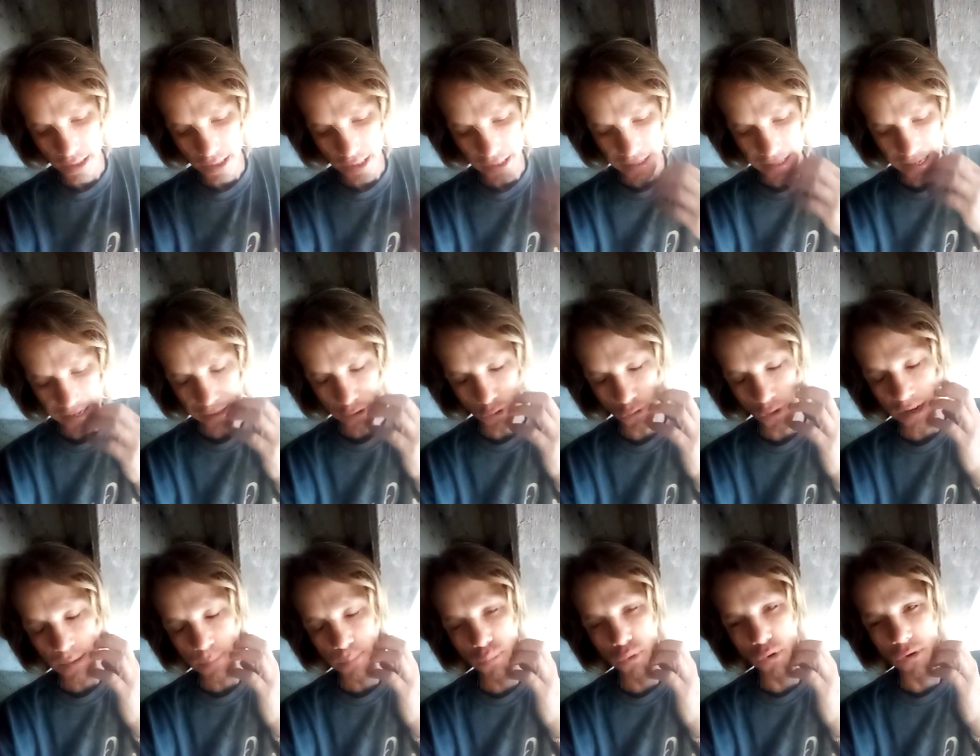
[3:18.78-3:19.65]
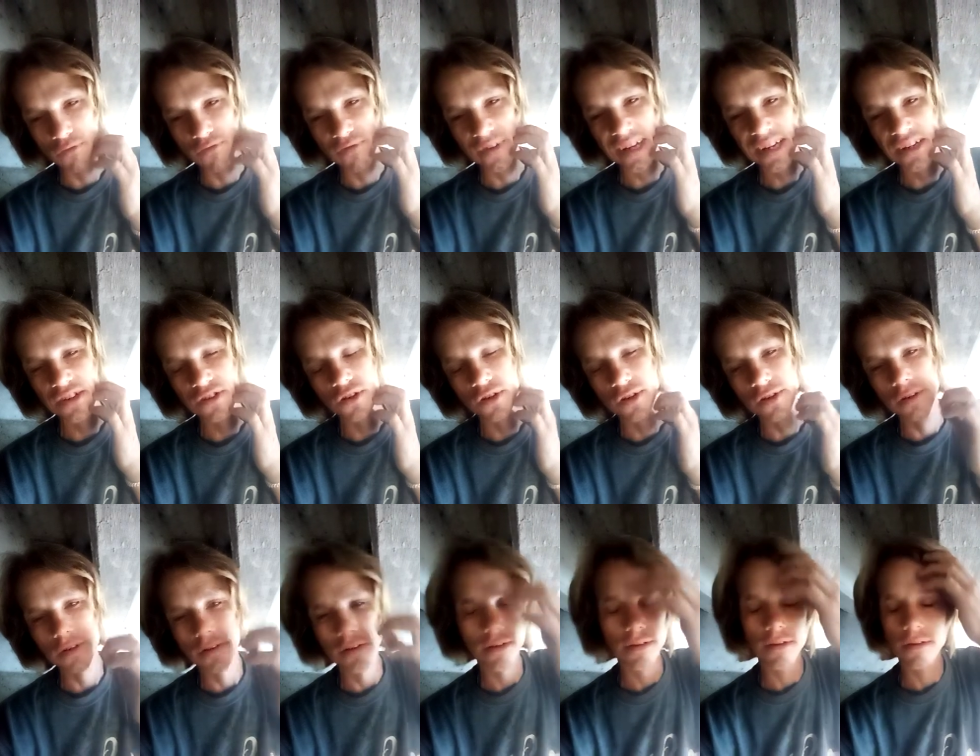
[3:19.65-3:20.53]
in that great provender,
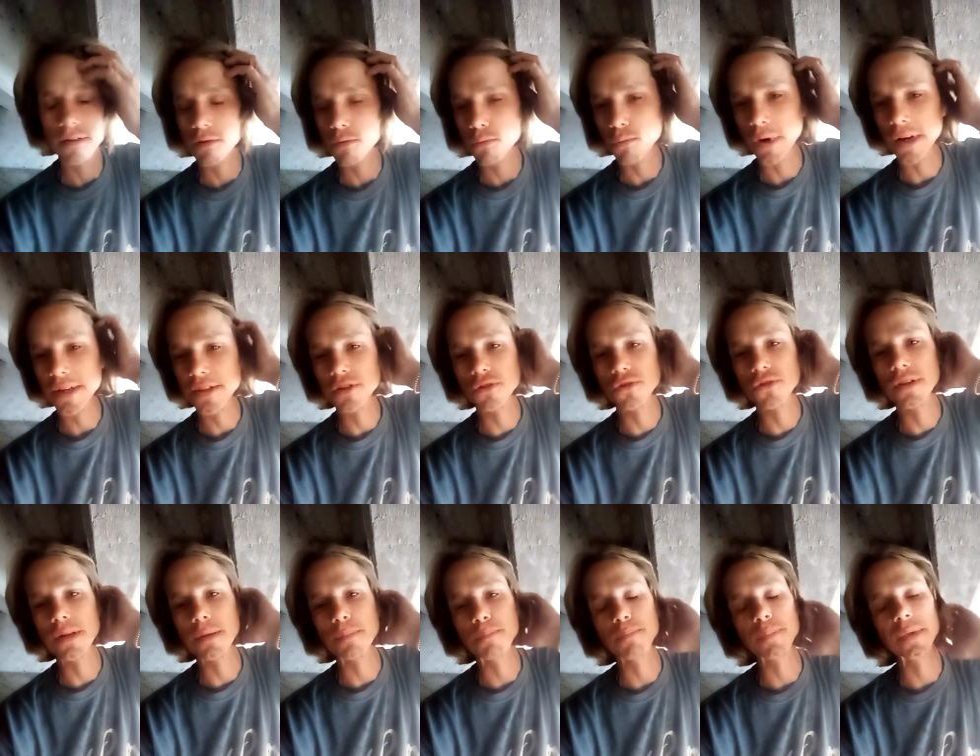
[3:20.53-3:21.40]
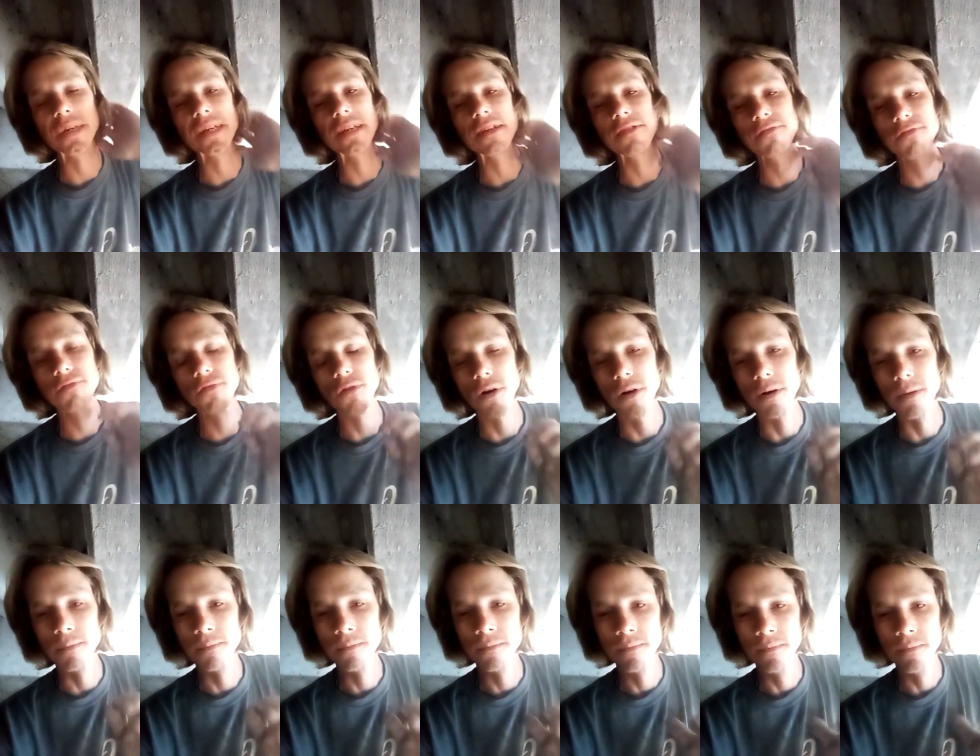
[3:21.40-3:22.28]
whether it be
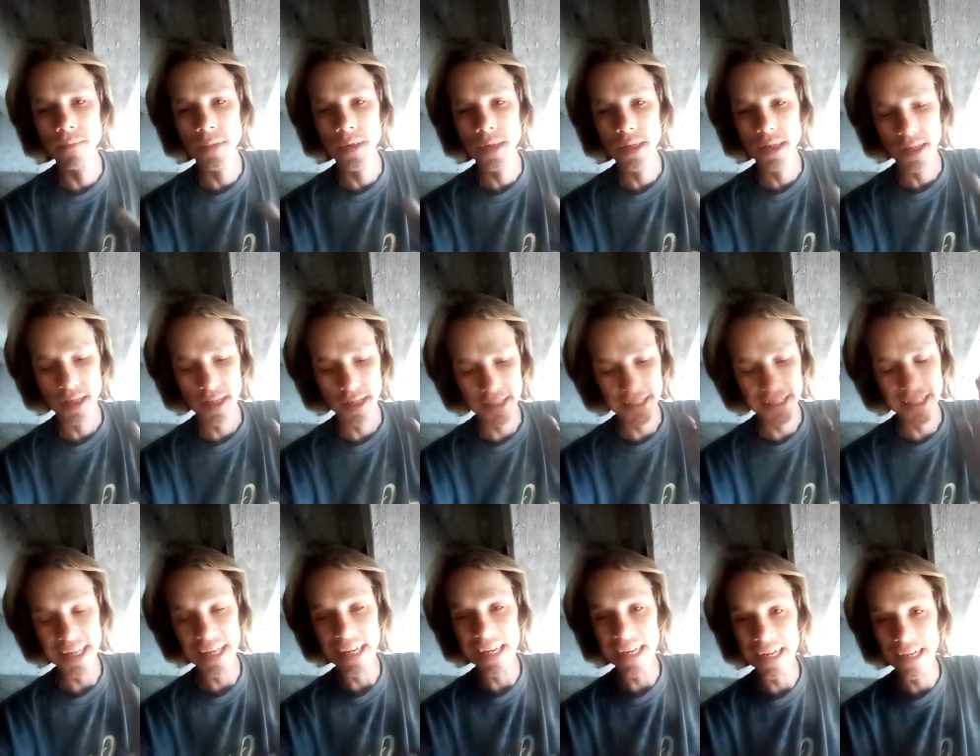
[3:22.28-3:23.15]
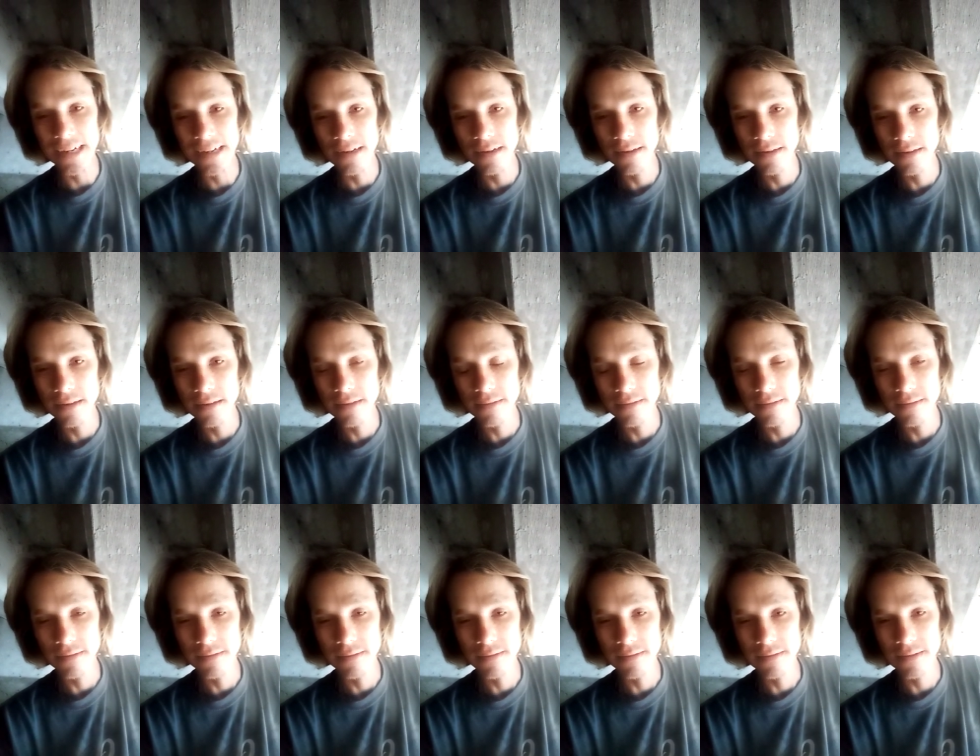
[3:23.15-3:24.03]
from a kingdom
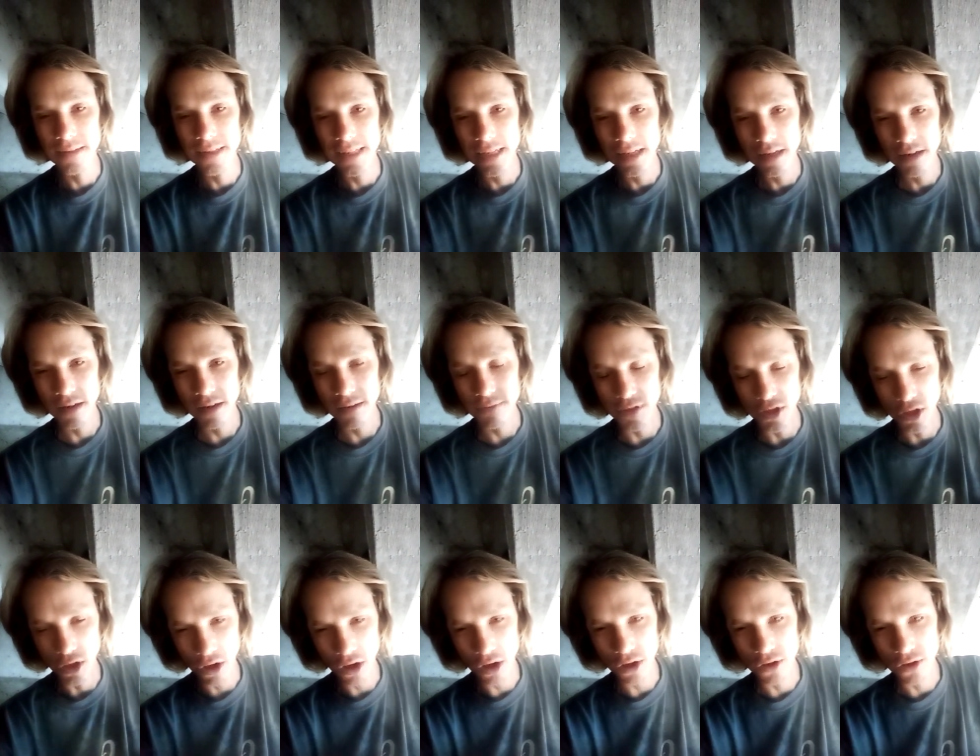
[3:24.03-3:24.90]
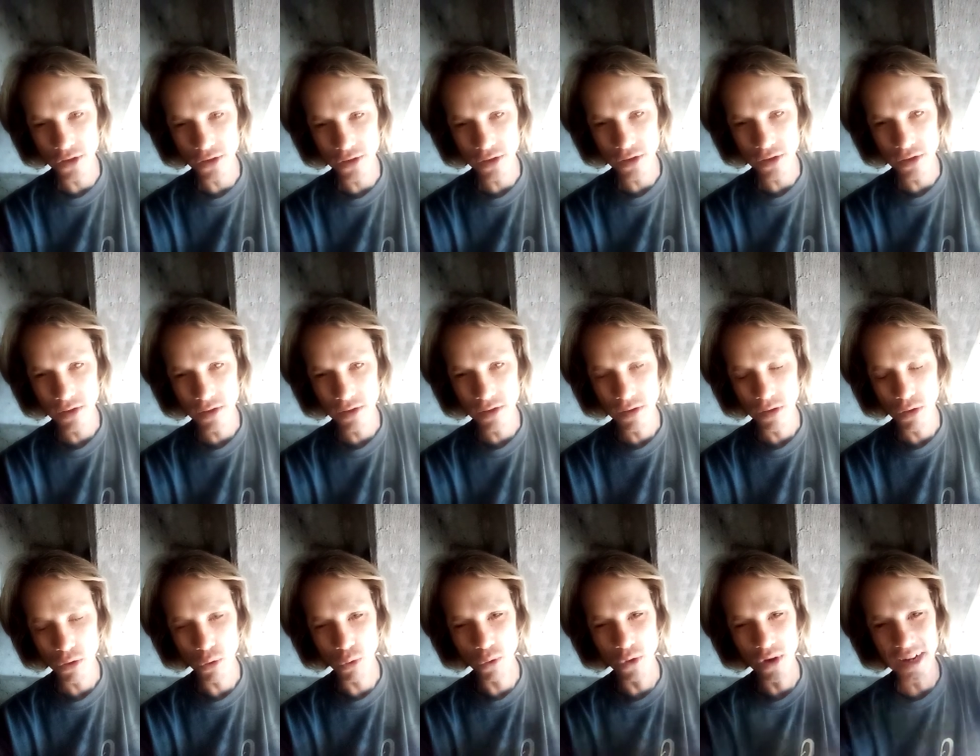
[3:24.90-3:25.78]
of the earth
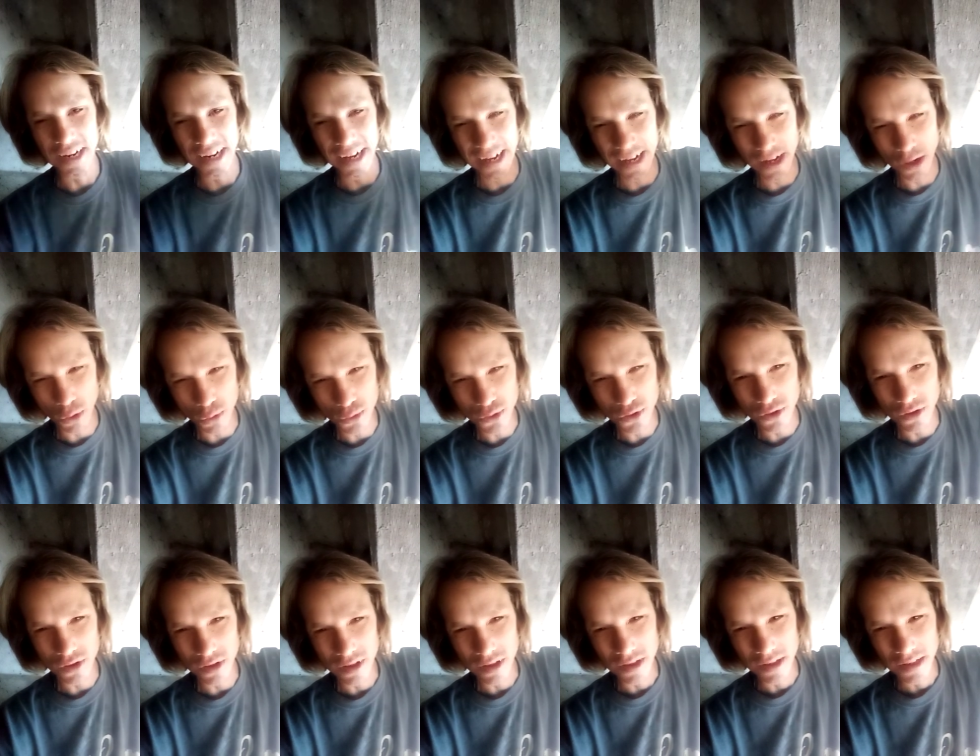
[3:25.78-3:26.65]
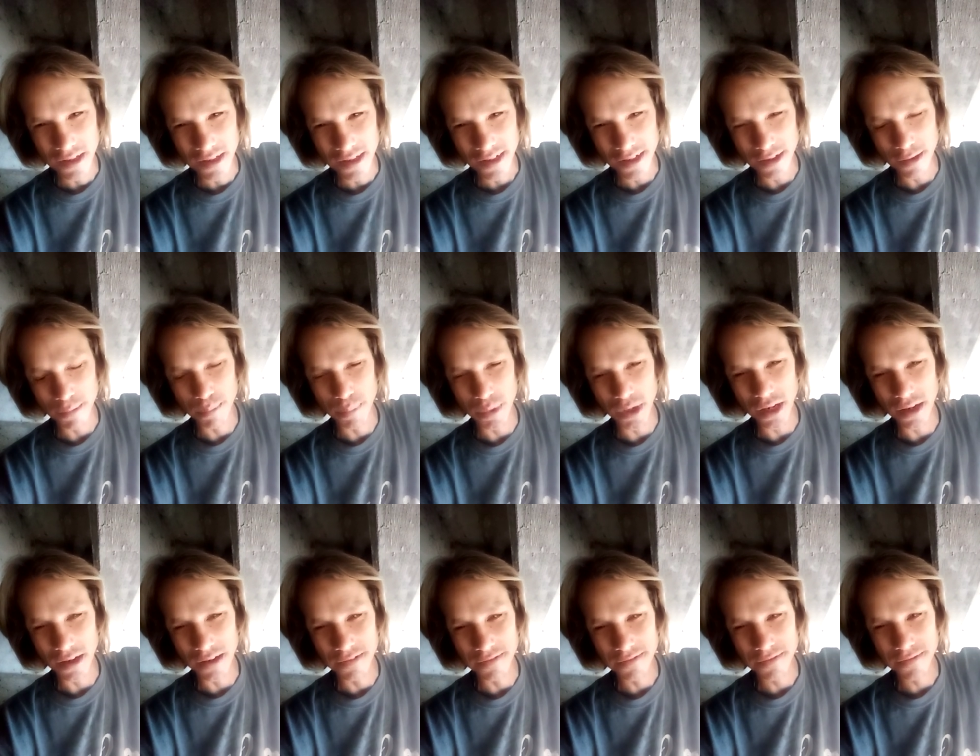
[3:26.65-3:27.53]
or an elder
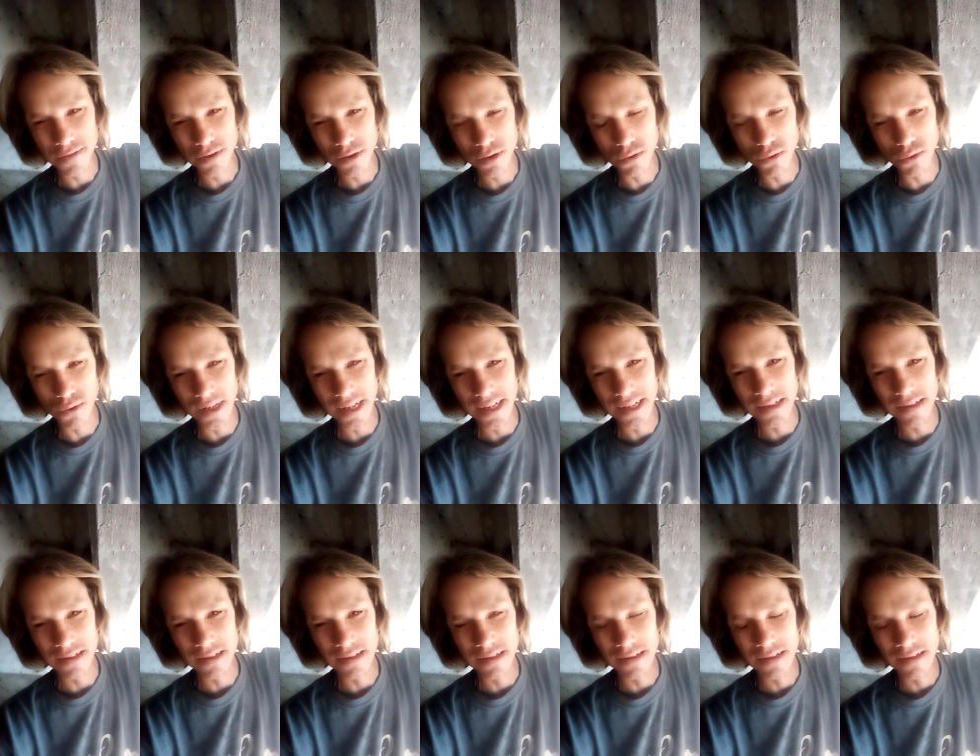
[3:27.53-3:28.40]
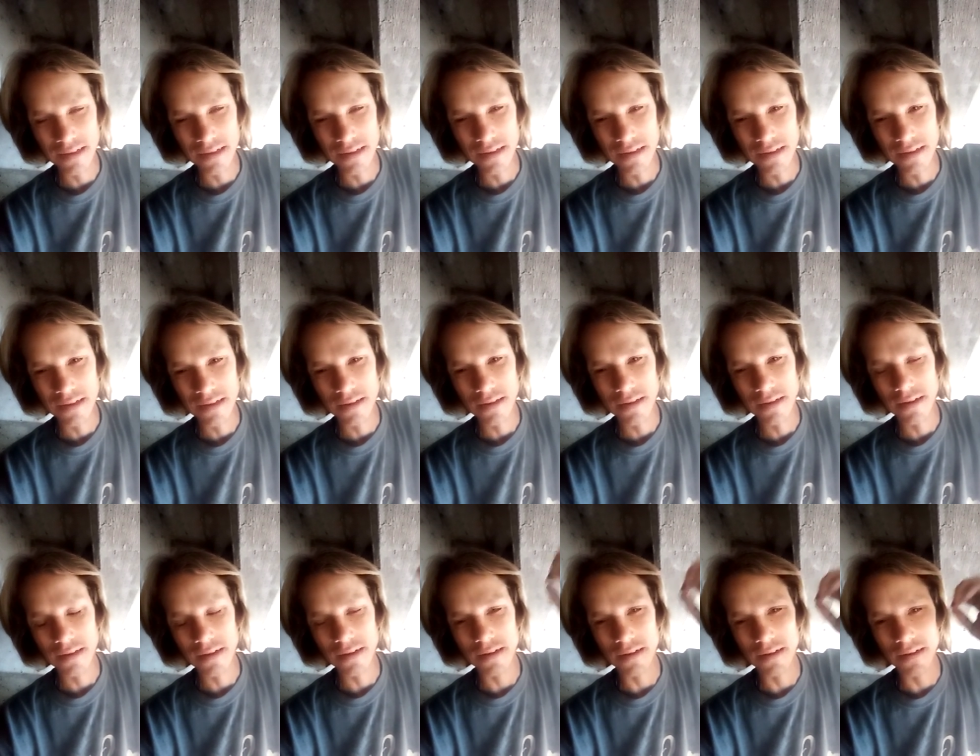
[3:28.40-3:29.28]
above who had
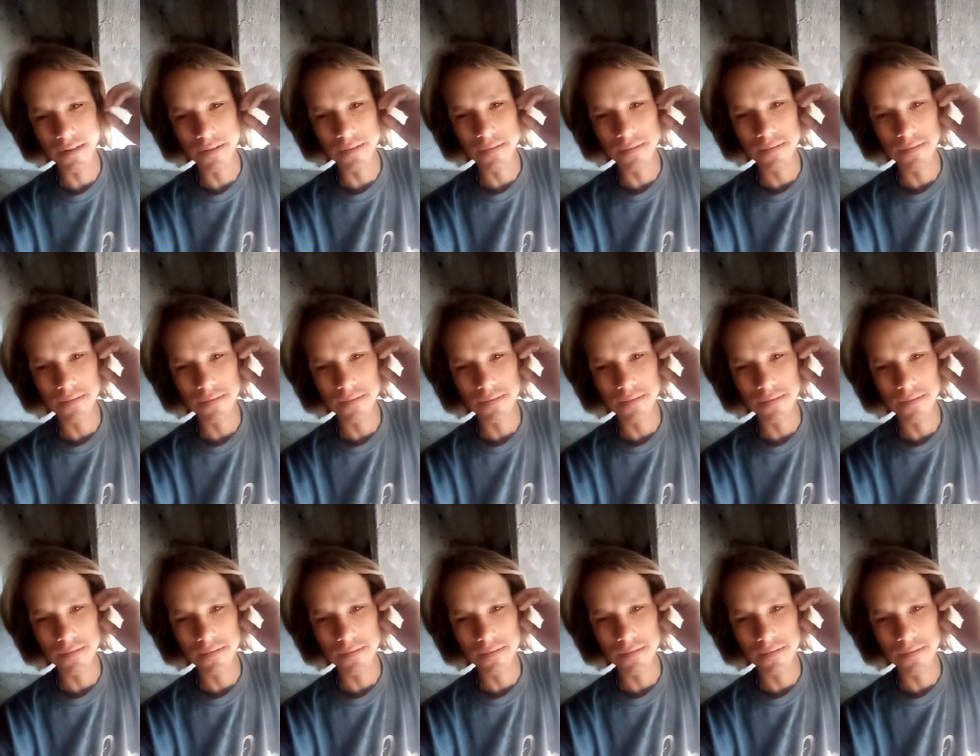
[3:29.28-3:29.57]
uh,